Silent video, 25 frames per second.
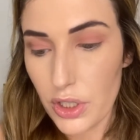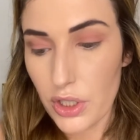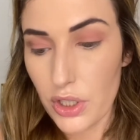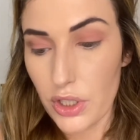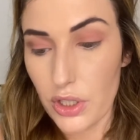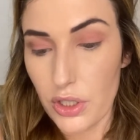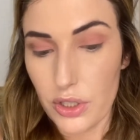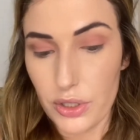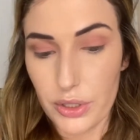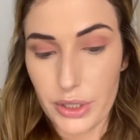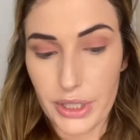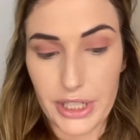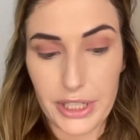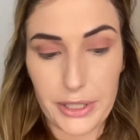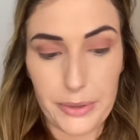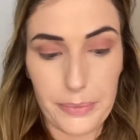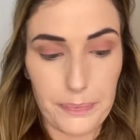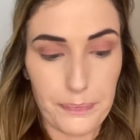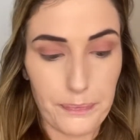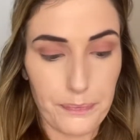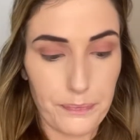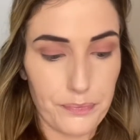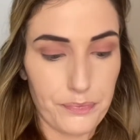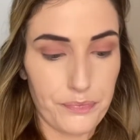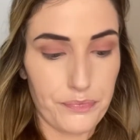Okay,
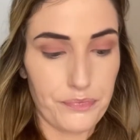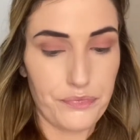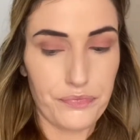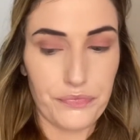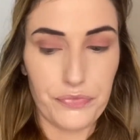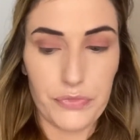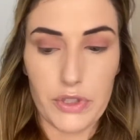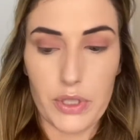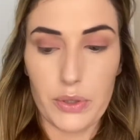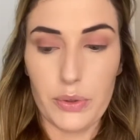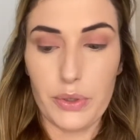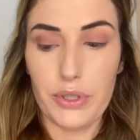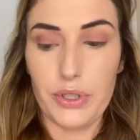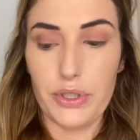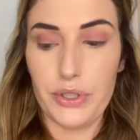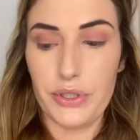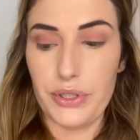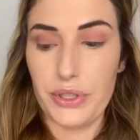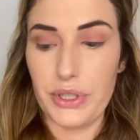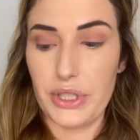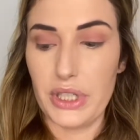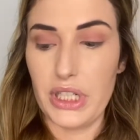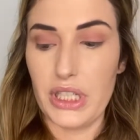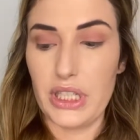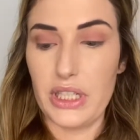we're
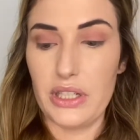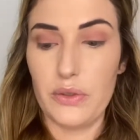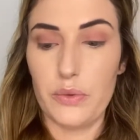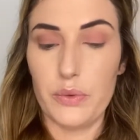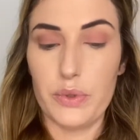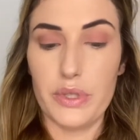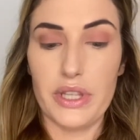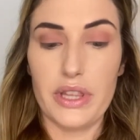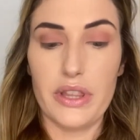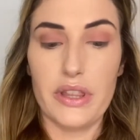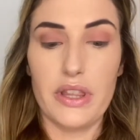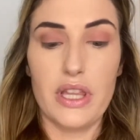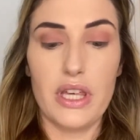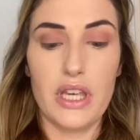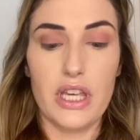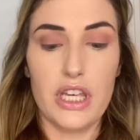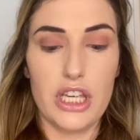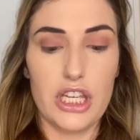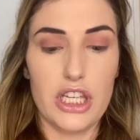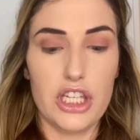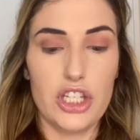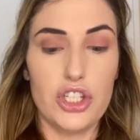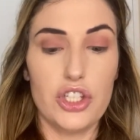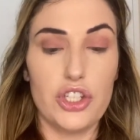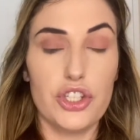going in with
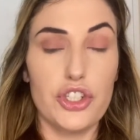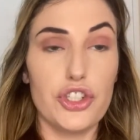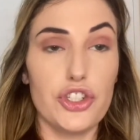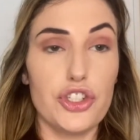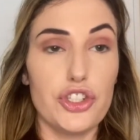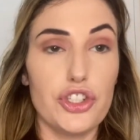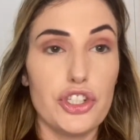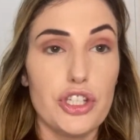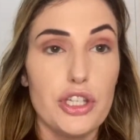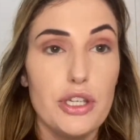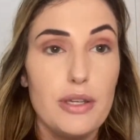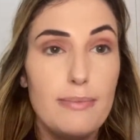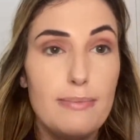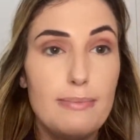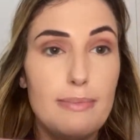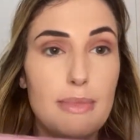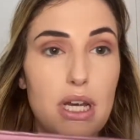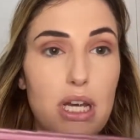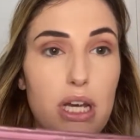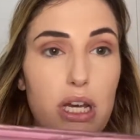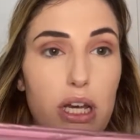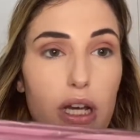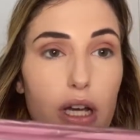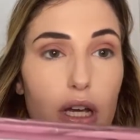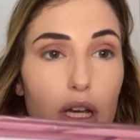
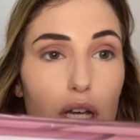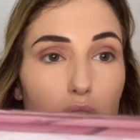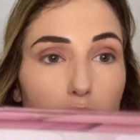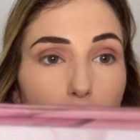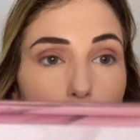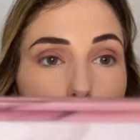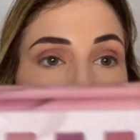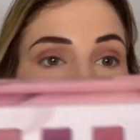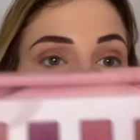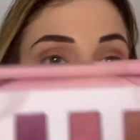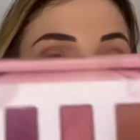shimmer.